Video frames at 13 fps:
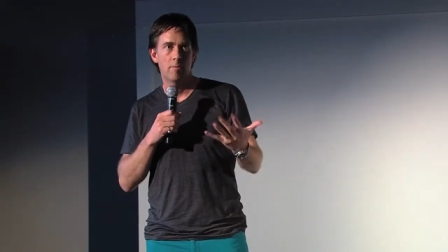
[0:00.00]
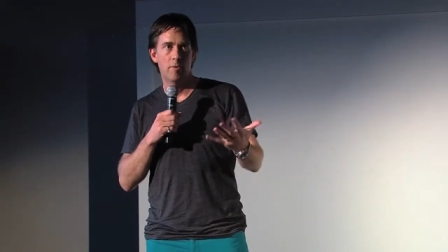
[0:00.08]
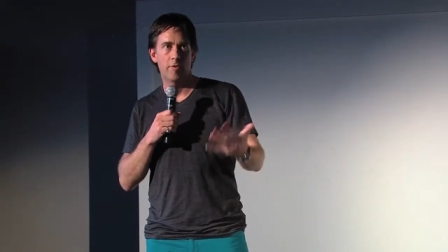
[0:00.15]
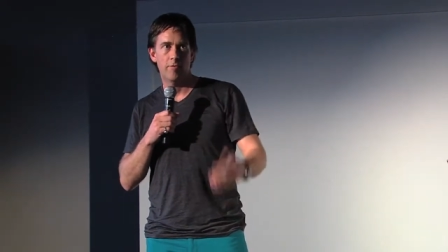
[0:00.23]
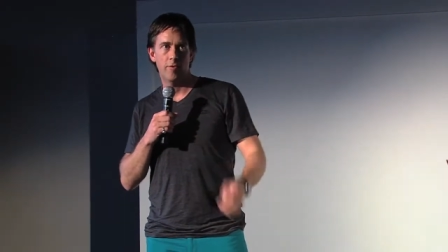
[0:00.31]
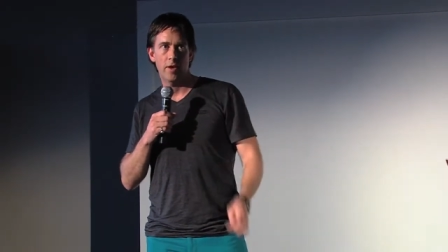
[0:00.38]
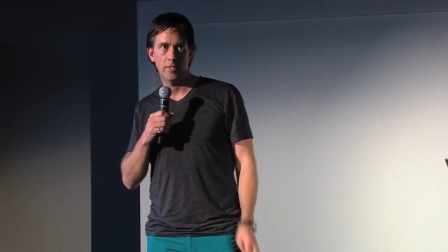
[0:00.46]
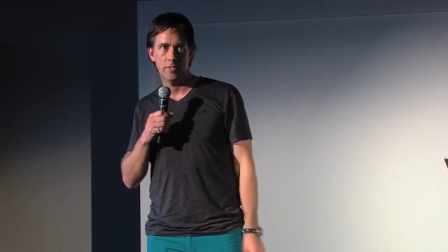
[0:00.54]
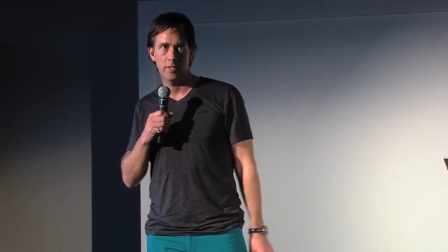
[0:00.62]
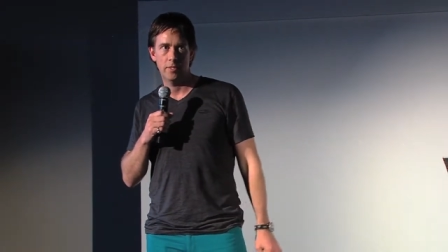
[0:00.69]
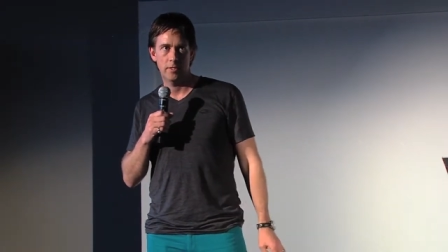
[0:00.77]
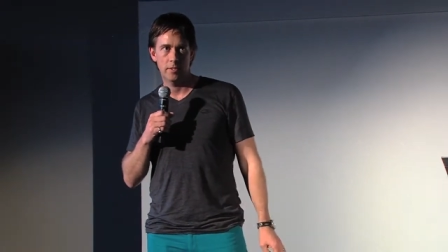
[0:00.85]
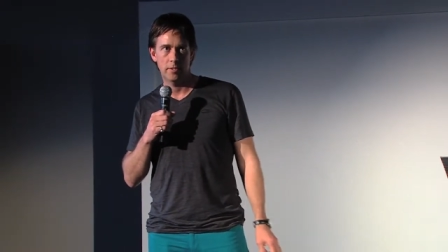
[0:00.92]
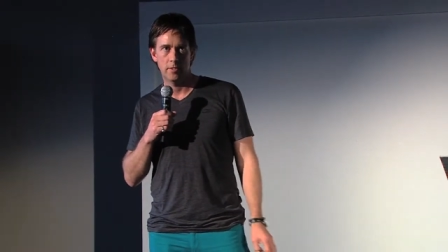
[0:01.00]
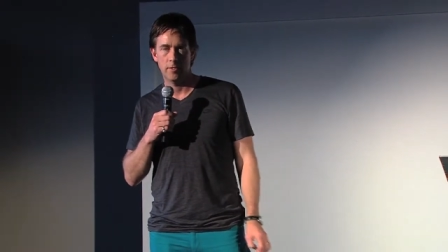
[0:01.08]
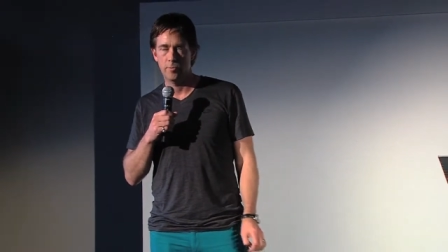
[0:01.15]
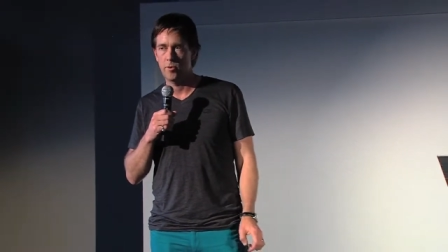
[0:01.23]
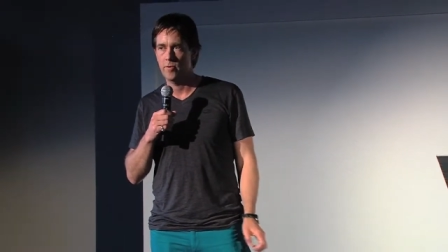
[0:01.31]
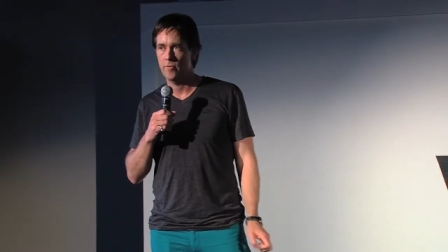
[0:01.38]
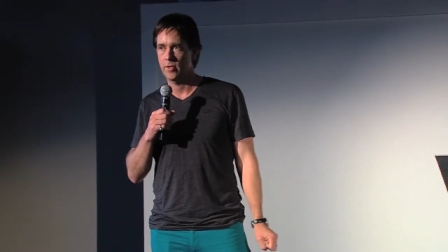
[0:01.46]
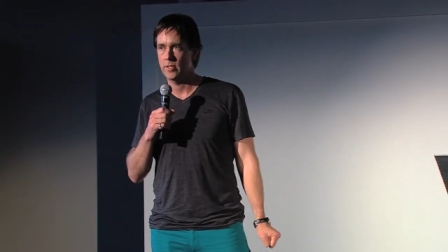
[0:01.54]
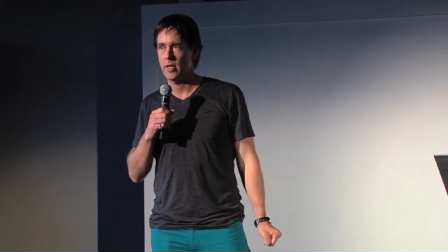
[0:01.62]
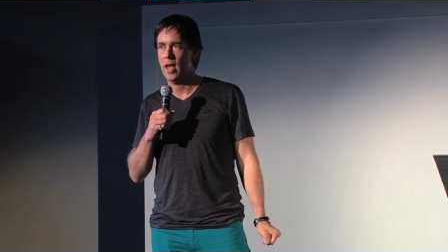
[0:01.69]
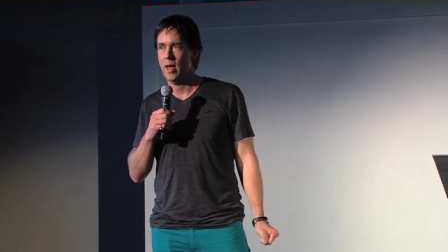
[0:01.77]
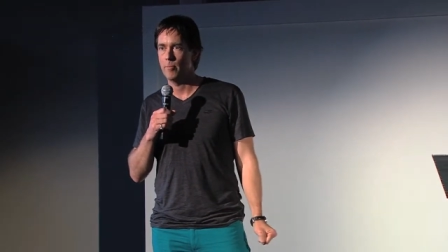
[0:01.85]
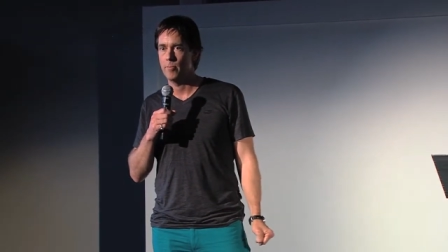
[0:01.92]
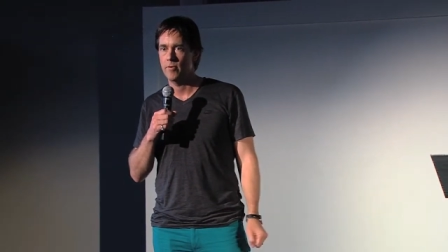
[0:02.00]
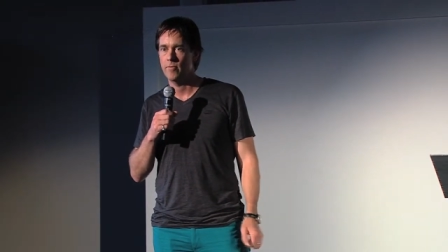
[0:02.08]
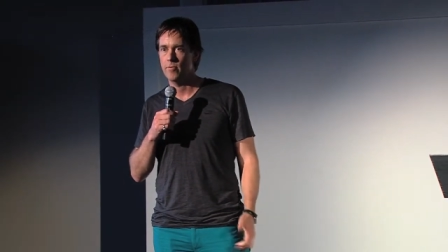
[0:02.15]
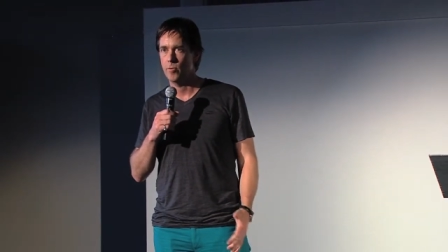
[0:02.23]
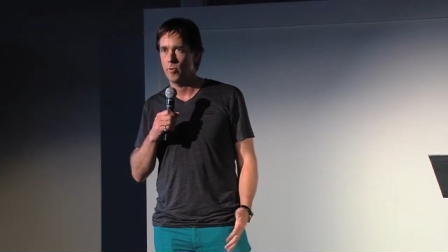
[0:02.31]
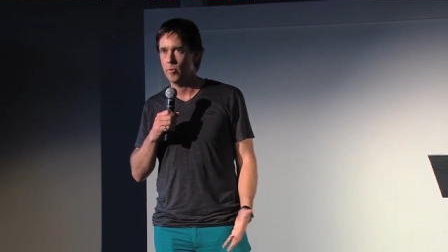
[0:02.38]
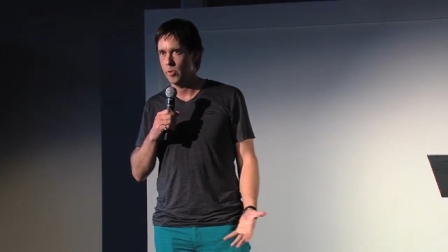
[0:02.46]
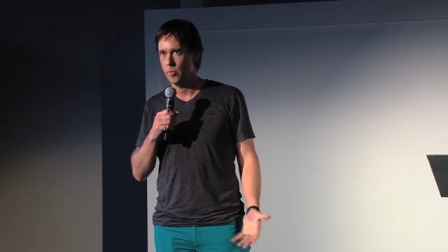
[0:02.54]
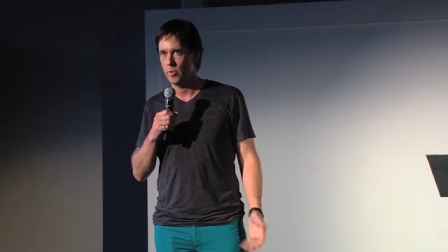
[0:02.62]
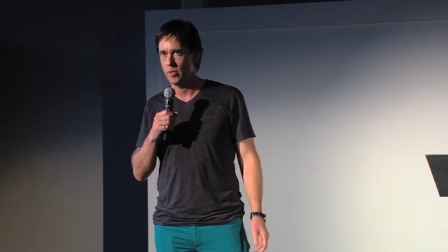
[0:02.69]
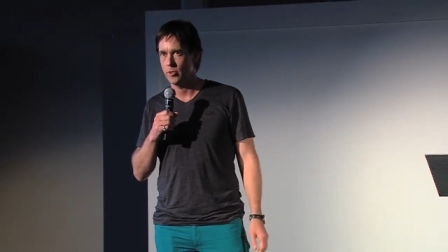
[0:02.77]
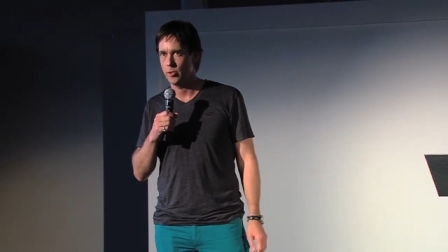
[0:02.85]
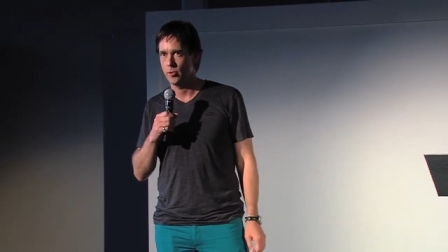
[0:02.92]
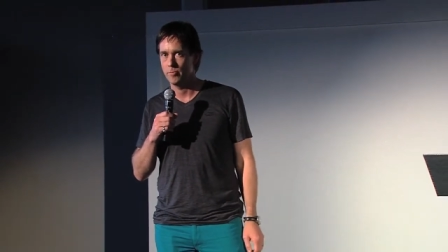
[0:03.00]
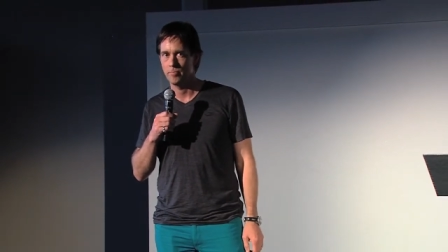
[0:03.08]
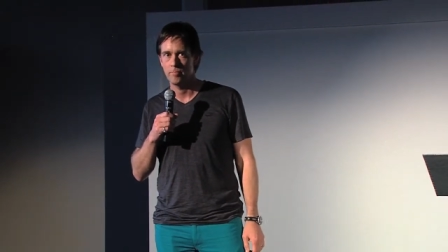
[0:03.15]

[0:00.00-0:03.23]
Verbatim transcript: but for us this is the perfect hub for what we want to do.